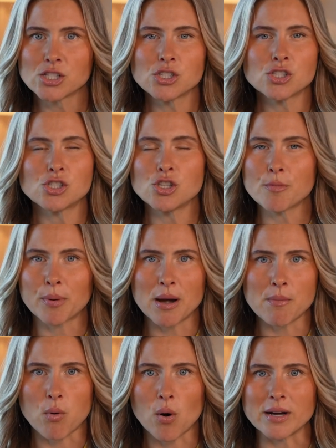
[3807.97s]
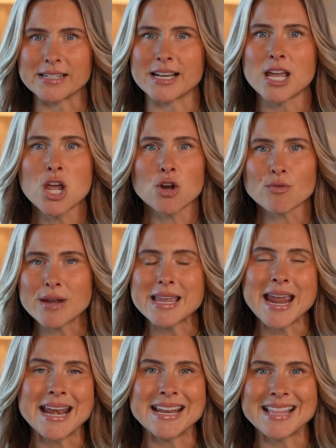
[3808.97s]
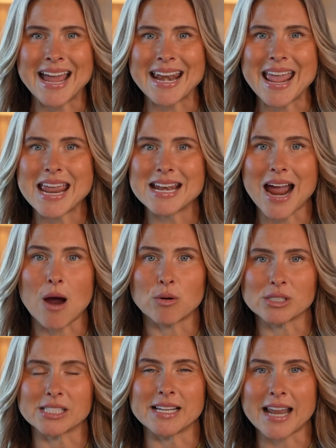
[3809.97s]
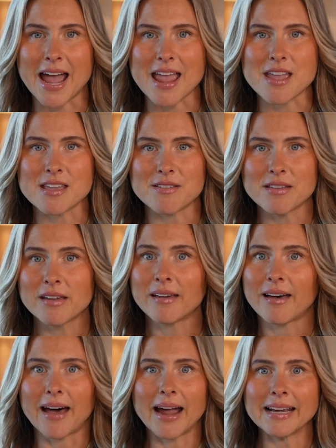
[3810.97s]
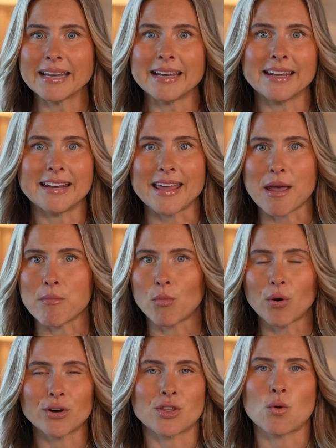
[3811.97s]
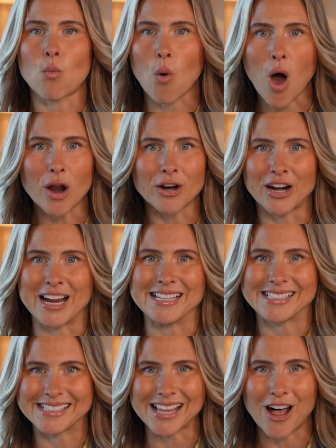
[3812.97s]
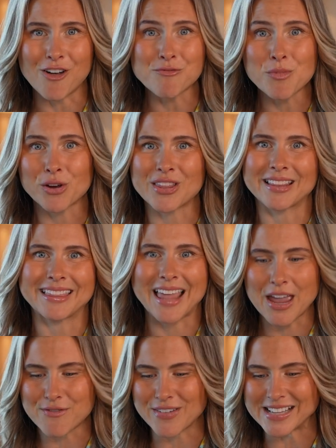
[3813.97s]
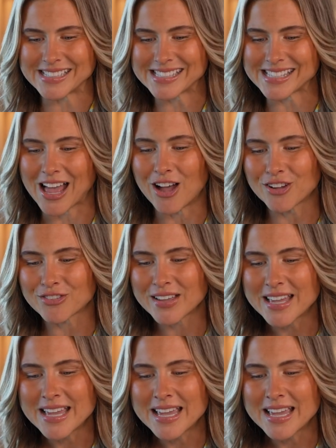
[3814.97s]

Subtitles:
Super important. Regaining that 8 hours a night. I needed it more than water itself, more than life itself.